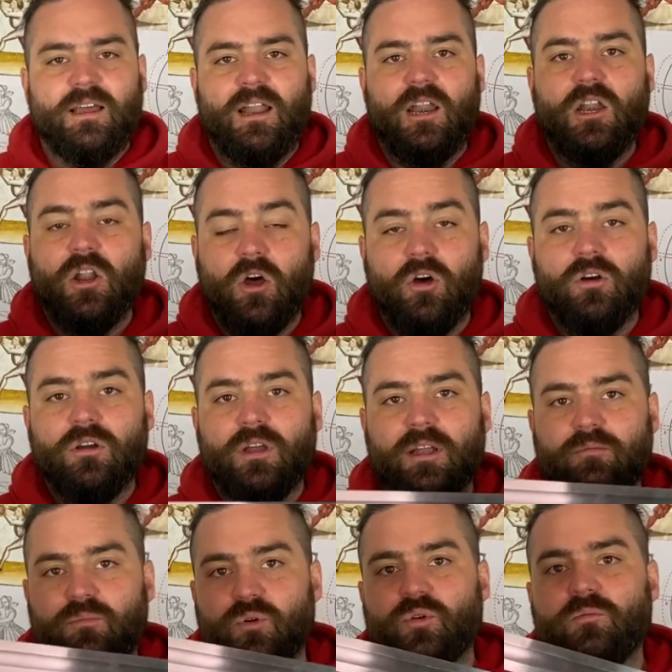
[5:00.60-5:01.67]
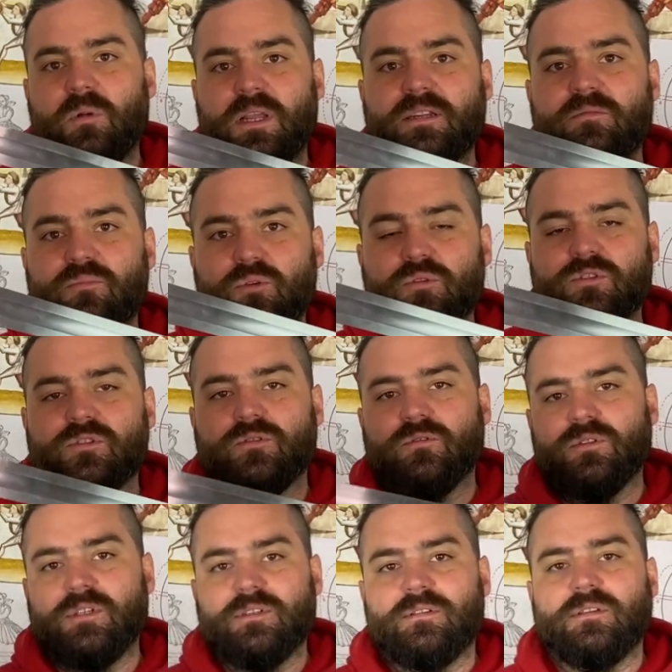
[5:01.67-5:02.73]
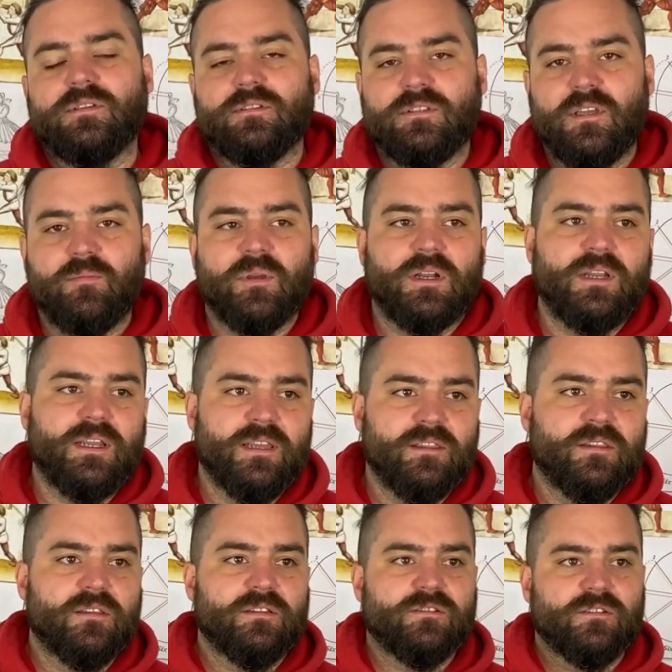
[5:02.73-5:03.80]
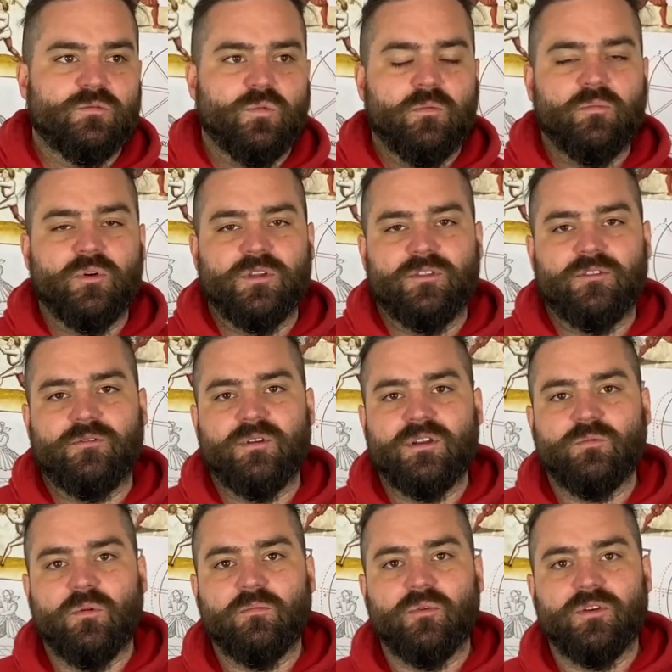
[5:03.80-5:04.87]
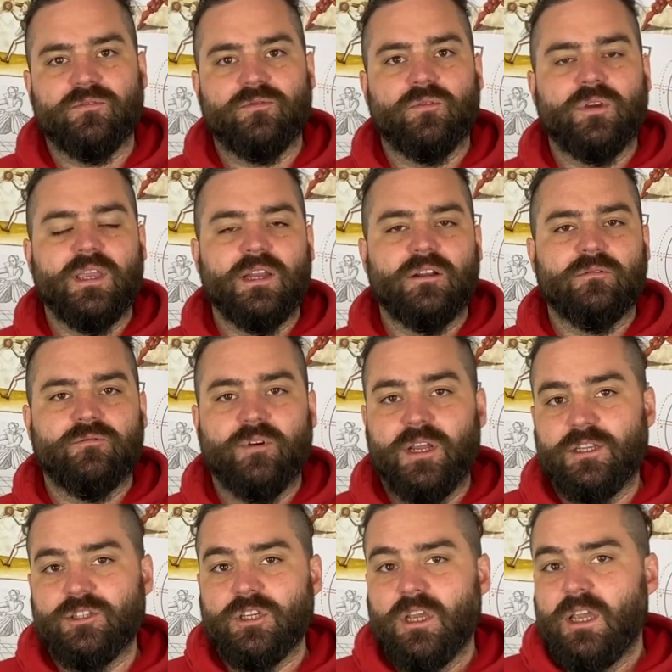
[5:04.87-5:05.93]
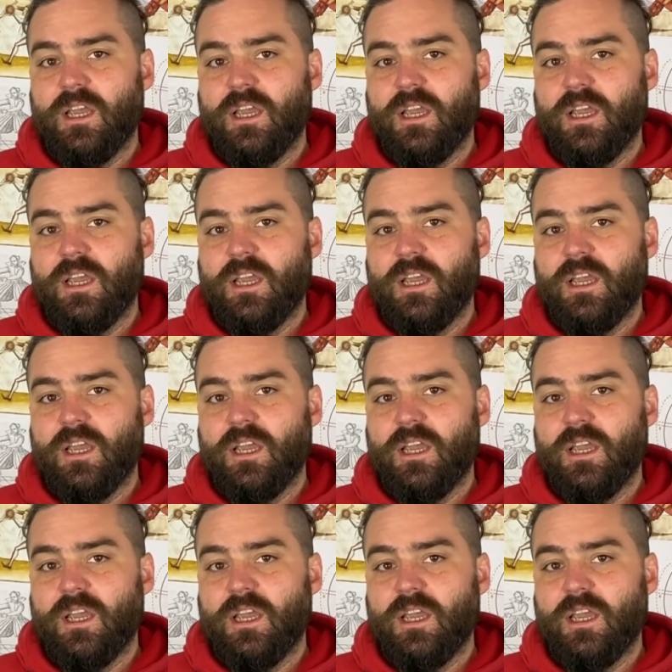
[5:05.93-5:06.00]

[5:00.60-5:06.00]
A long and broad-bladed broadsword is typically in the sort of 1.3 to 1.4 kilo range,